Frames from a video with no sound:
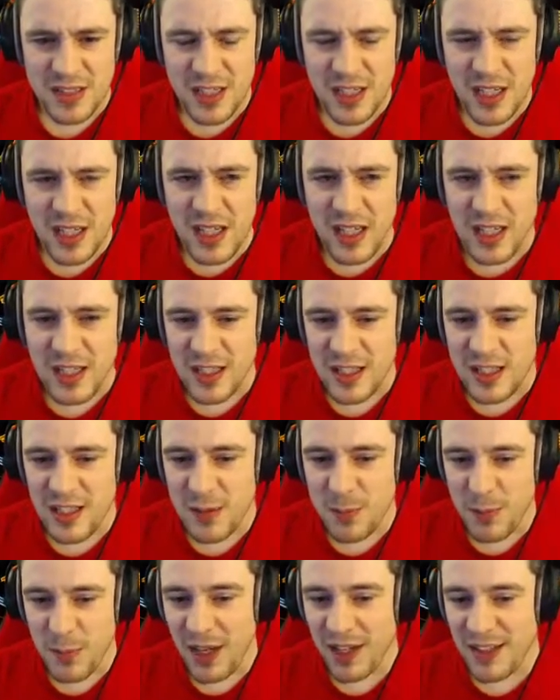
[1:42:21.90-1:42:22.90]

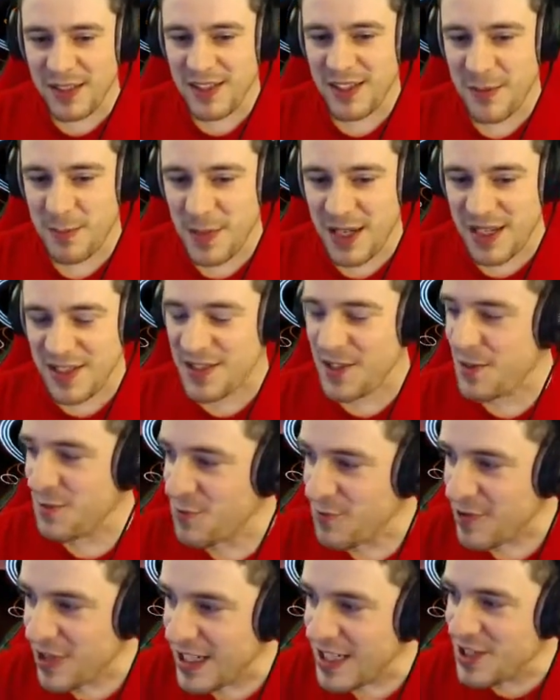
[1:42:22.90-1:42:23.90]
But it makes it a
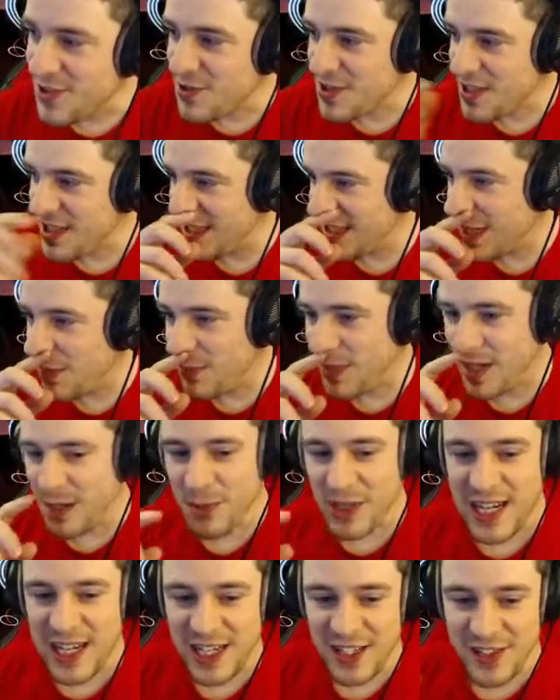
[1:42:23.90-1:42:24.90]
really interesting gameplay
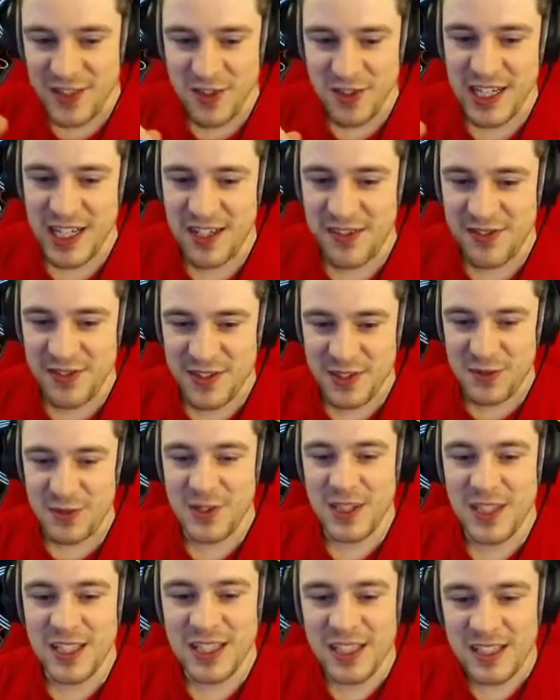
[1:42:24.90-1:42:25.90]
mechanic, so you're going to have to
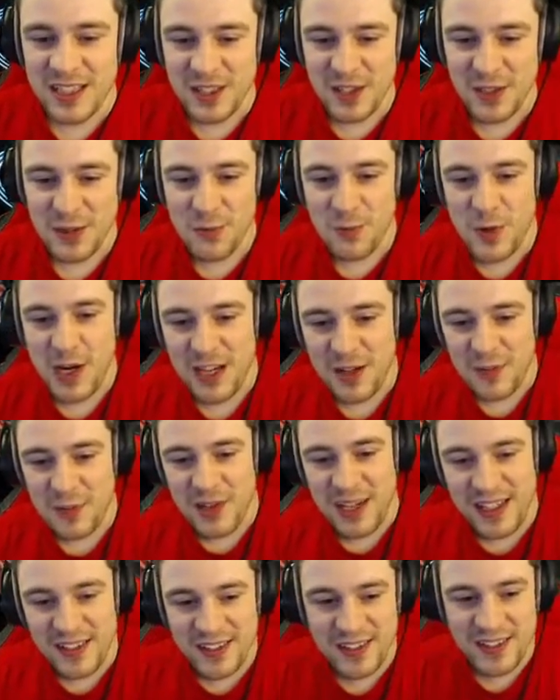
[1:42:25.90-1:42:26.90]
kind of weigh up
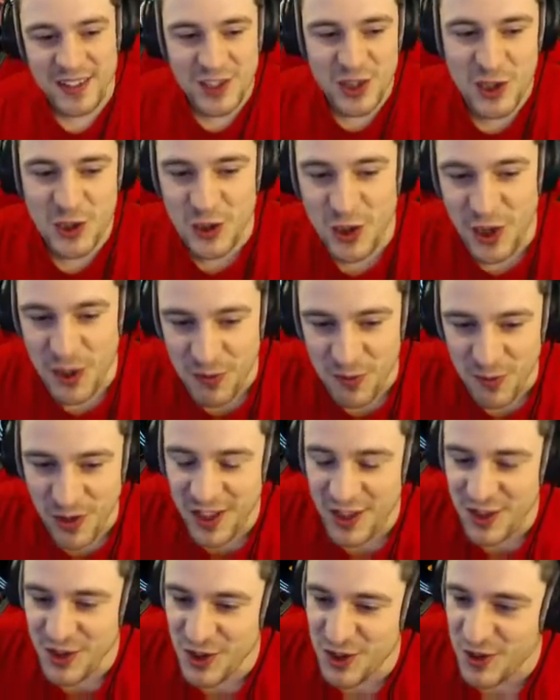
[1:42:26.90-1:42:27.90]
that. Should I
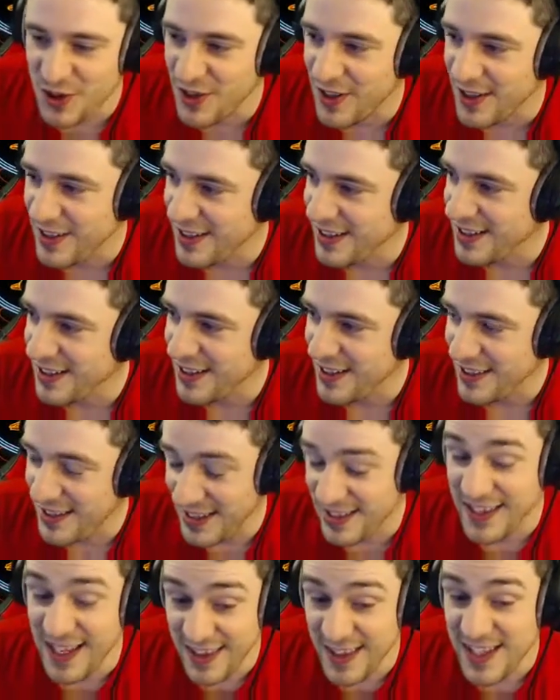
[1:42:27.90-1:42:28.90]
run? Should I...
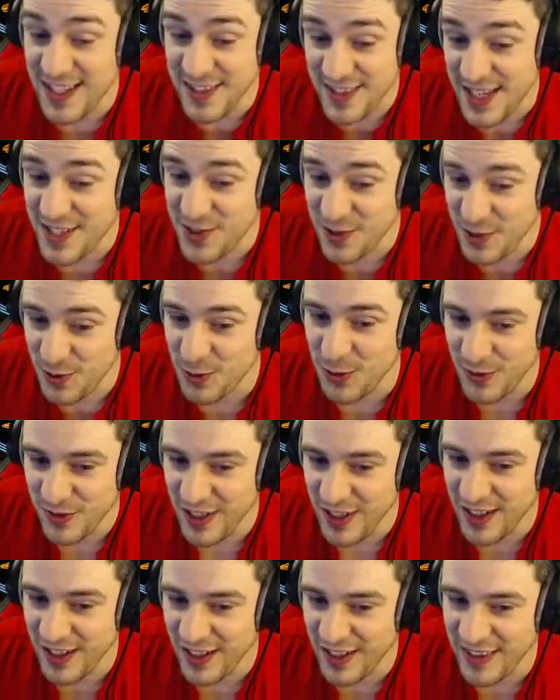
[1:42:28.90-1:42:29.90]
that's cool.
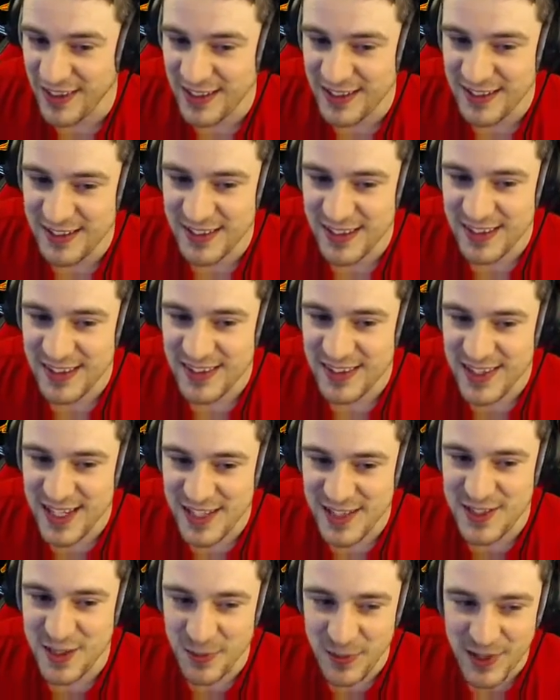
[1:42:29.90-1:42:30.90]
I like that.
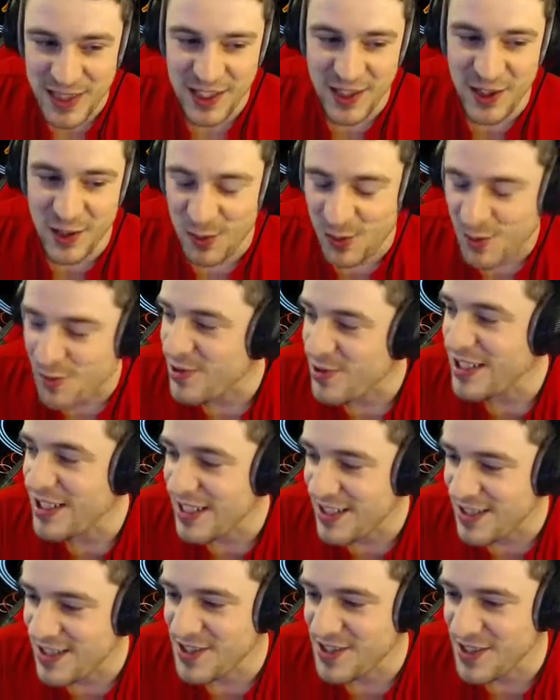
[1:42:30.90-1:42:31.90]
That's something I would really
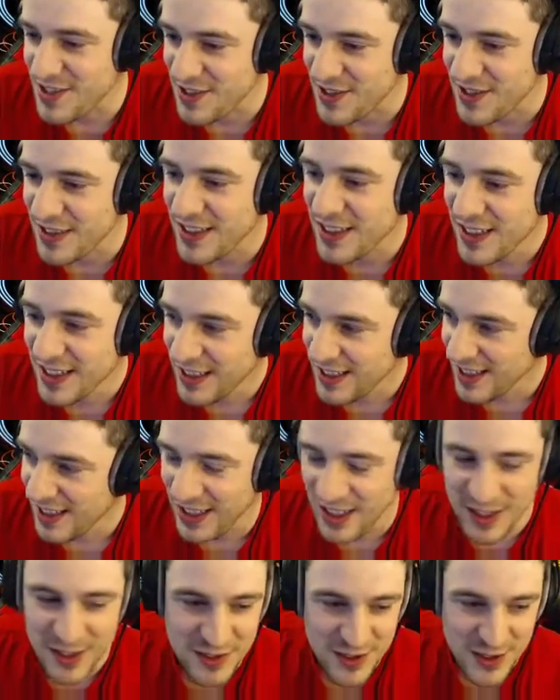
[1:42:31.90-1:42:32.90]
consider
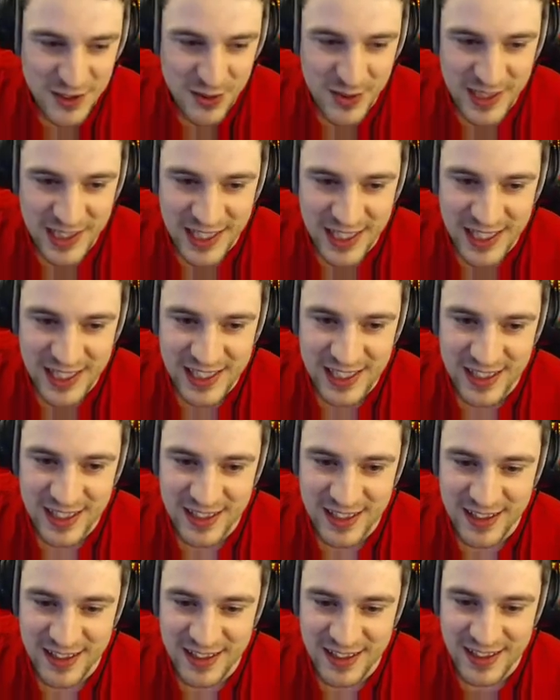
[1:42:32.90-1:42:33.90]
doing
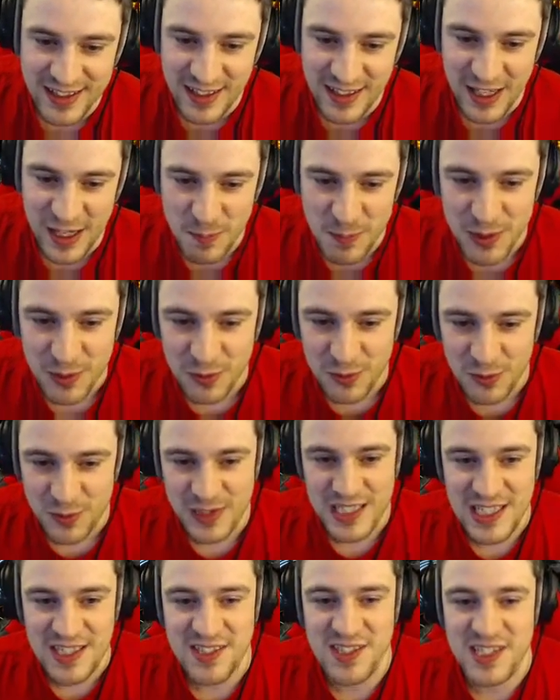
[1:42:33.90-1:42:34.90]
a build with
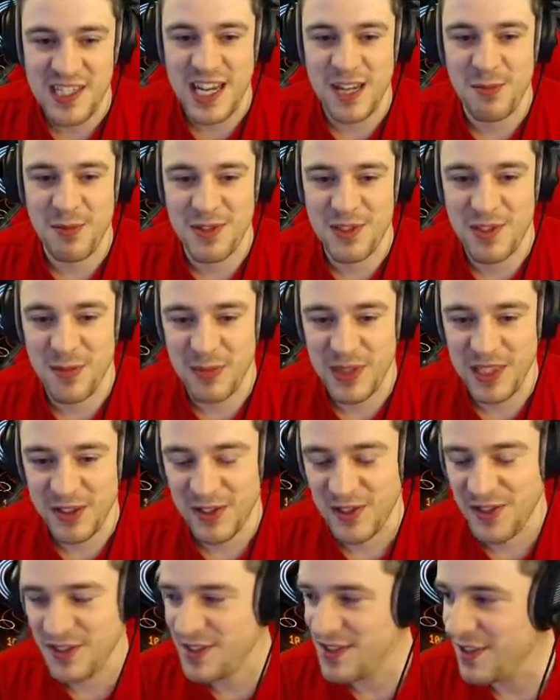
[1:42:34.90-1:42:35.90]
an ECM or something
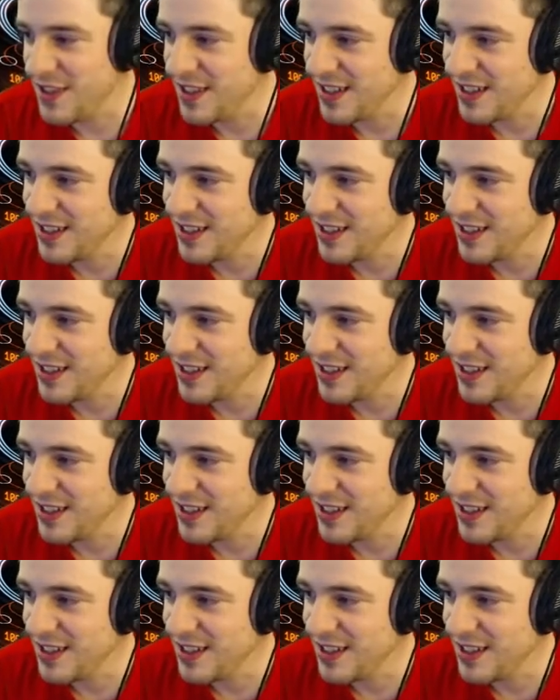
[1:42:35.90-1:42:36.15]
on, so that